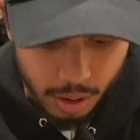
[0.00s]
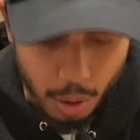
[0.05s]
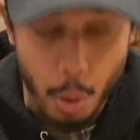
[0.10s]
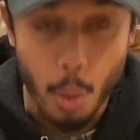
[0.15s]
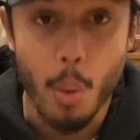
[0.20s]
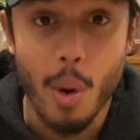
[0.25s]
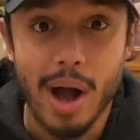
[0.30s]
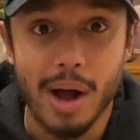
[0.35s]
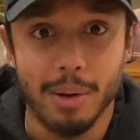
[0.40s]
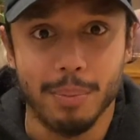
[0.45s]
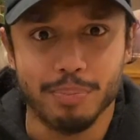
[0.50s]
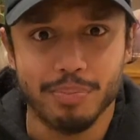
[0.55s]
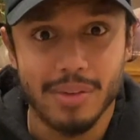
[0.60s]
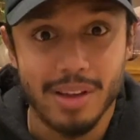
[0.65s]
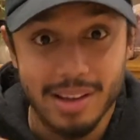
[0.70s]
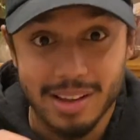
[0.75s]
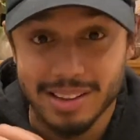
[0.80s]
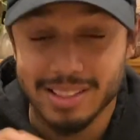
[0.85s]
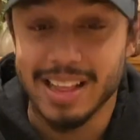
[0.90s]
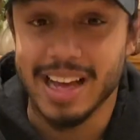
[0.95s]
Wow,
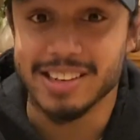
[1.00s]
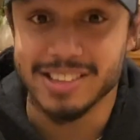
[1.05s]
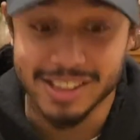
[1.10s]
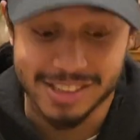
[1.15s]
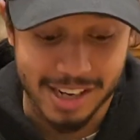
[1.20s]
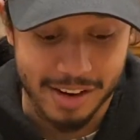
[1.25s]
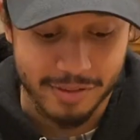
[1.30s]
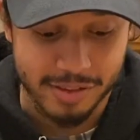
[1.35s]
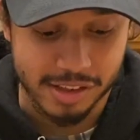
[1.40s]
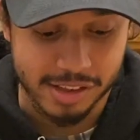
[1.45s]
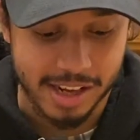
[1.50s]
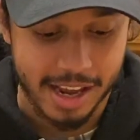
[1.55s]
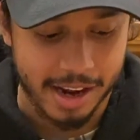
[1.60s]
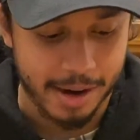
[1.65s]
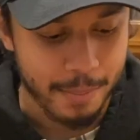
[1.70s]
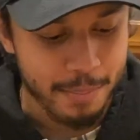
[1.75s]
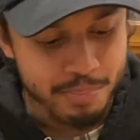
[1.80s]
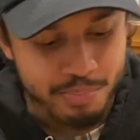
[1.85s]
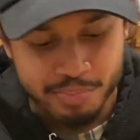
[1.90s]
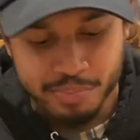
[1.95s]
that does have a
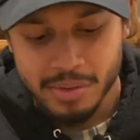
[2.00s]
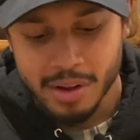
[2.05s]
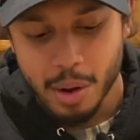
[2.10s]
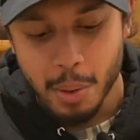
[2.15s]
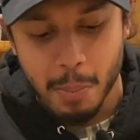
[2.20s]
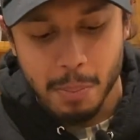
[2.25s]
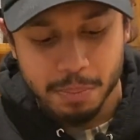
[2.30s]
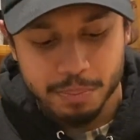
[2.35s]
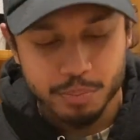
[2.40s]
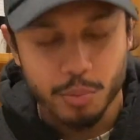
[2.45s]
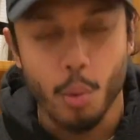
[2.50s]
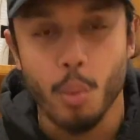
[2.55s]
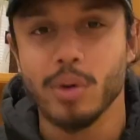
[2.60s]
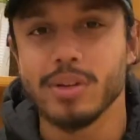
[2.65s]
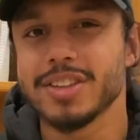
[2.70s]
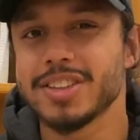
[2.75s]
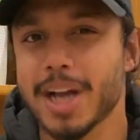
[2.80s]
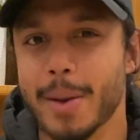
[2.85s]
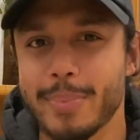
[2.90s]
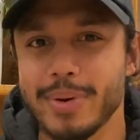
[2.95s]
kick. What
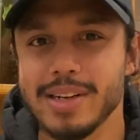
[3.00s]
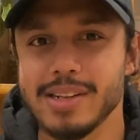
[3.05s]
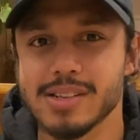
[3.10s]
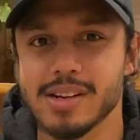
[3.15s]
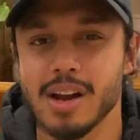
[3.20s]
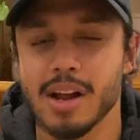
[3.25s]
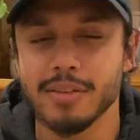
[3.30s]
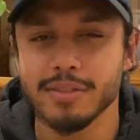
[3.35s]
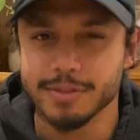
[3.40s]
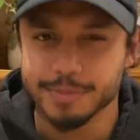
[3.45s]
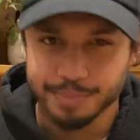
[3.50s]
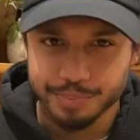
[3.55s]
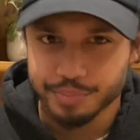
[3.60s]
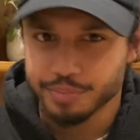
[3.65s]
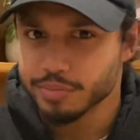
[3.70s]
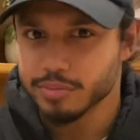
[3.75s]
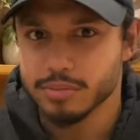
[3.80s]
the Japanese love,